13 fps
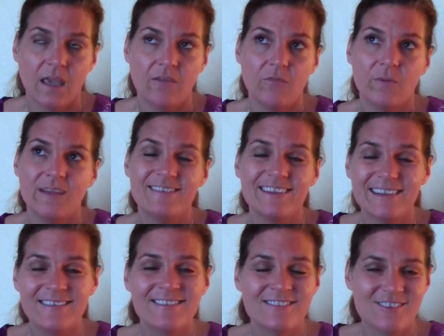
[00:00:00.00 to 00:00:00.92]
If we
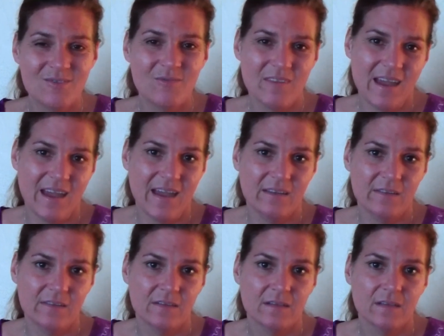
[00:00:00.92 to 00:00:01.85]
didn't do
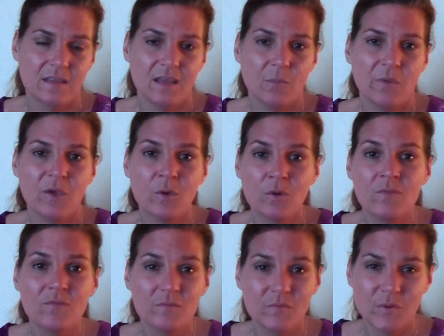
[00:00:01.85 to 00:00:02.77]
that, then we
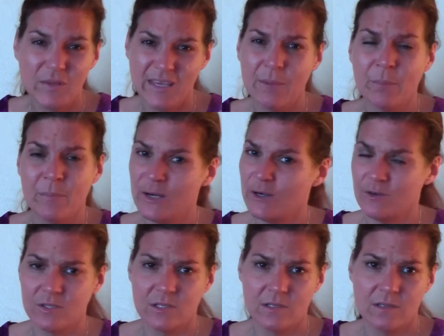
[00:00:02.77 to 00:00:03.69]
couldn't fully
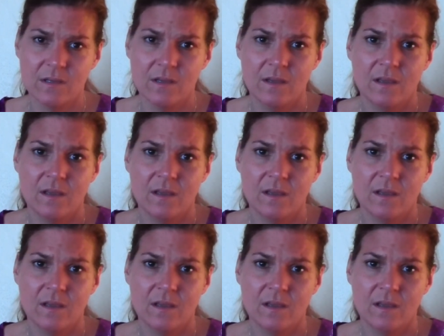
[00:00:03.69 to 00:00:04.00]
immerse